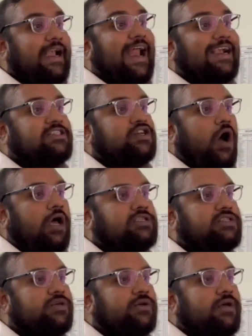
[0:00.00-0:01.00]
net
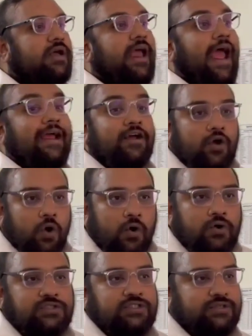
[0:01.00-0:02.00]
charge
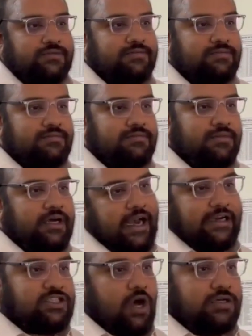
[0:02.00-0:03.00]
enclosed.
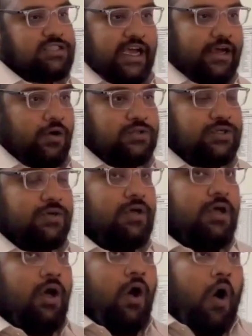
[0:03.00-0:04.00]
Net charge enclosed.
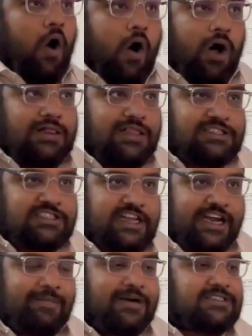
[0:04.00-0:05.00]
All these
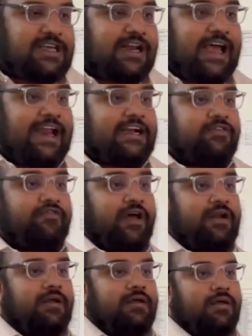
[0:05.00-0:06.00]
statements are correct
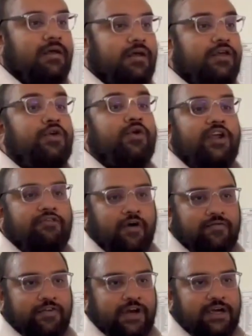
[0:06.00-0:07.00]
for
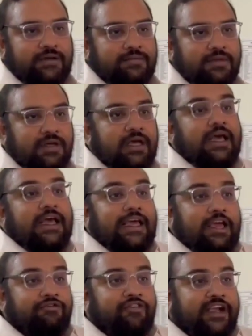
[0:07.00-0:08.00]
uniform field.
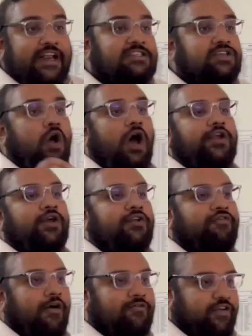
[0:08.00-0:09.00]
If it is a
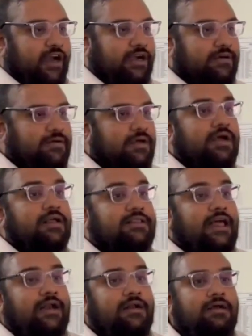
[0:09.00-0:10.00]
non-uniform field,
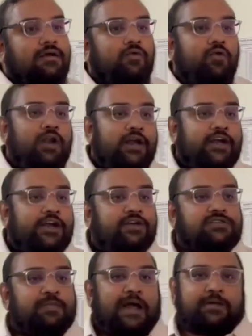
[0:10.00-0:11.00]
then we will
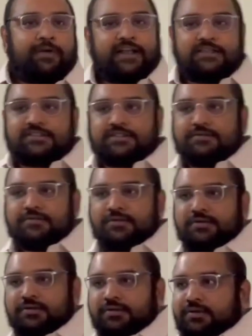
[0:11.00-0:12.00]
introduce mathematics.
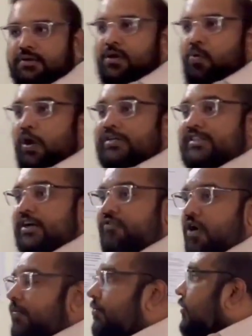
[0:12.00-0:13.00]
What is that
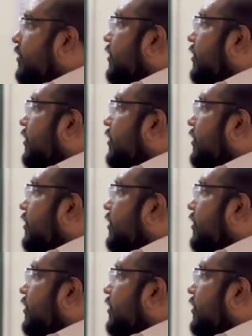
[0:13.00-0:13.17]
form?